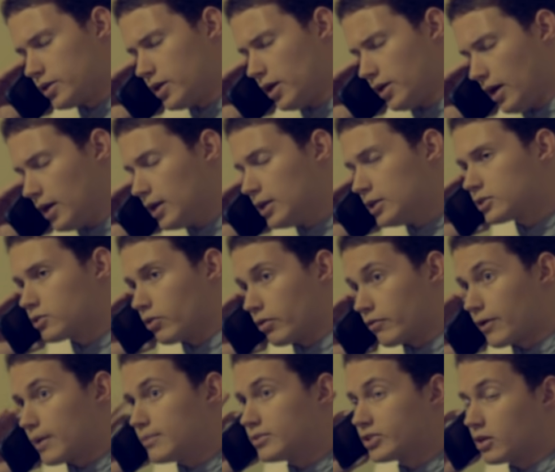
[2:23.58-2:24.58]
Yeah. So
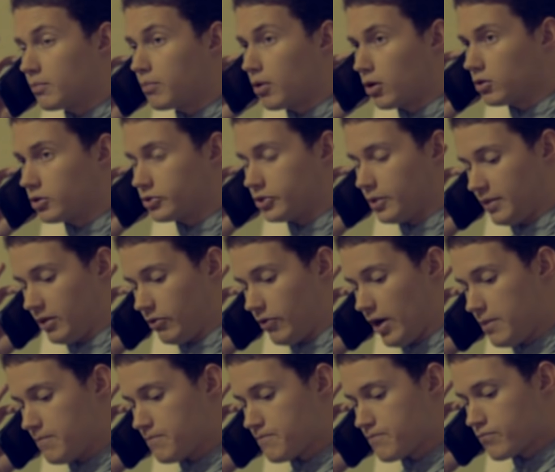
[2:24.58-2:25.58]
it frames in a Pirtle or something,
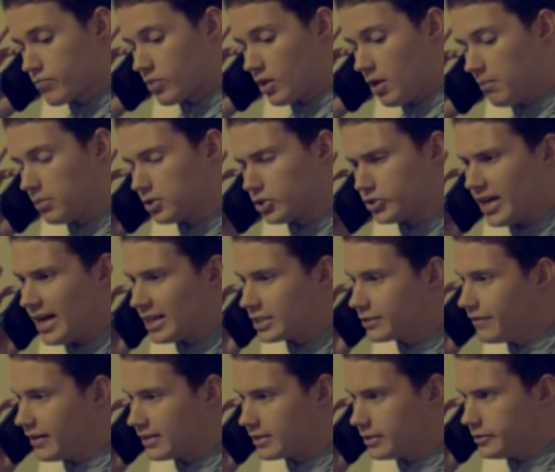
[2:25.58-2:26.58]
right? But there's hash
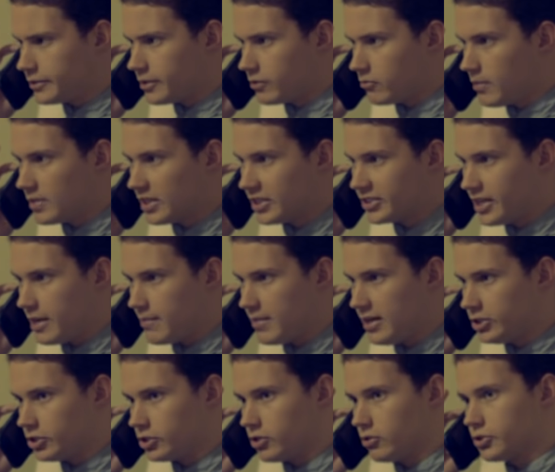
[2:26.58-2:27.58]
fectins that rub on the same
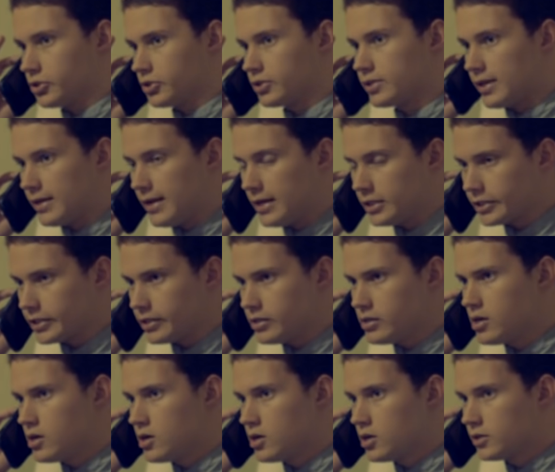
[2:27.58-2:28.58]
hinge. Those are tenation,
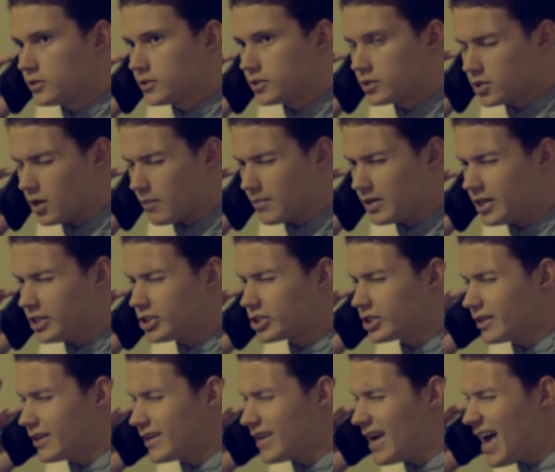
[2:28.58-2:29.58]

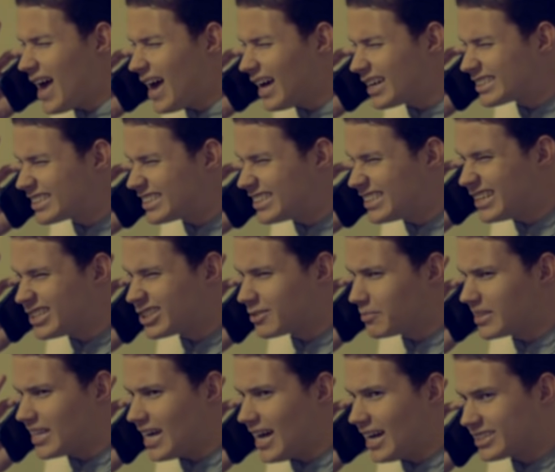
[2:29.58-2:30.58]
subination, and
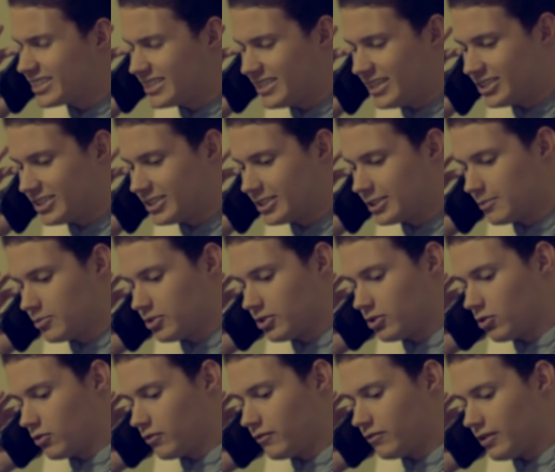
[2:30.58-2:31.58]
exination, but the exination ships a
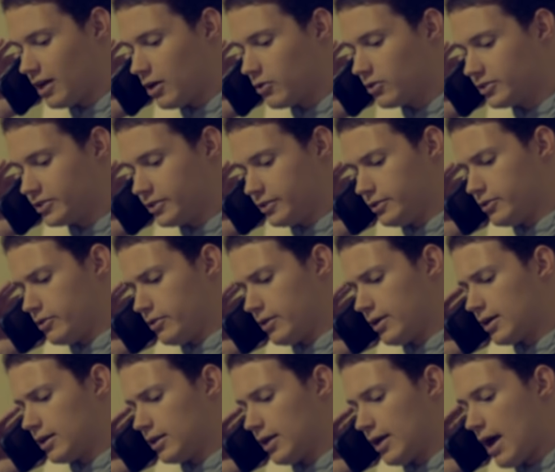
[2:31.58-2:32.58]
little flowerlessly, so you
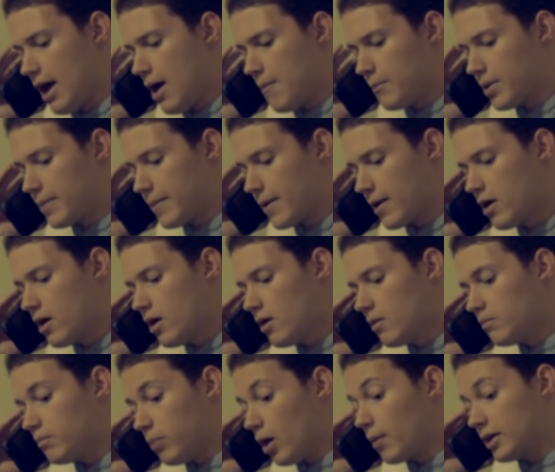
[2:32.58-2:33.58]
can kind of like
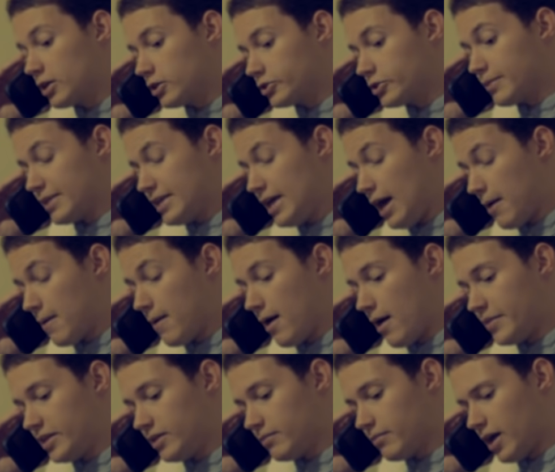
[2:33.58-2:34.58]
barber it or something. Yeah,
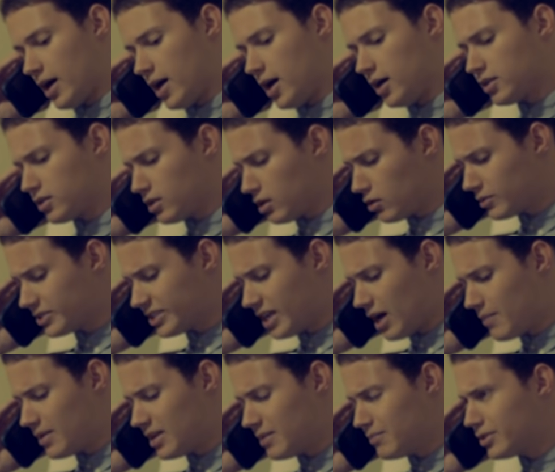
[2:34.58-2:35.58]
I mean, I thought it was
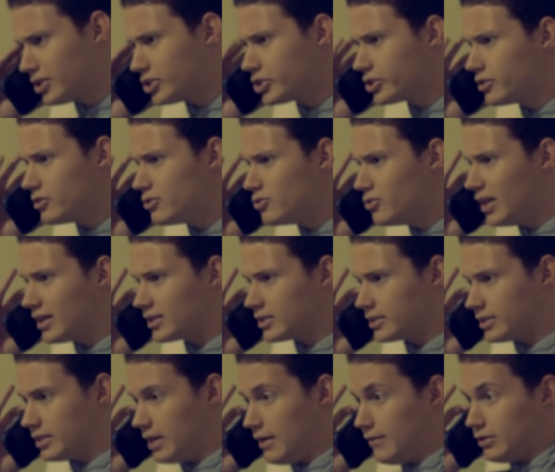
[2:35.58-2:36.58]
ominous, but it shouldn't do that to
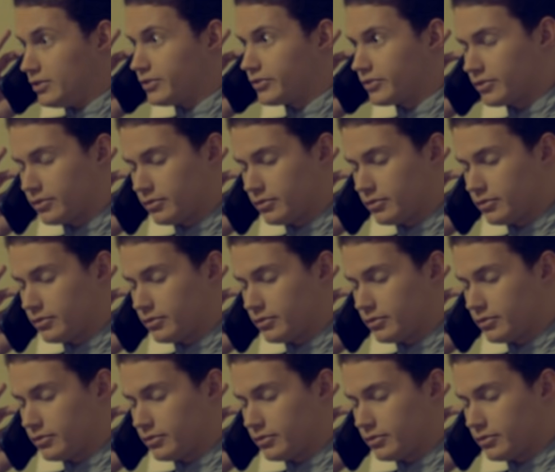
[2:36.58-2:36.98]
7s.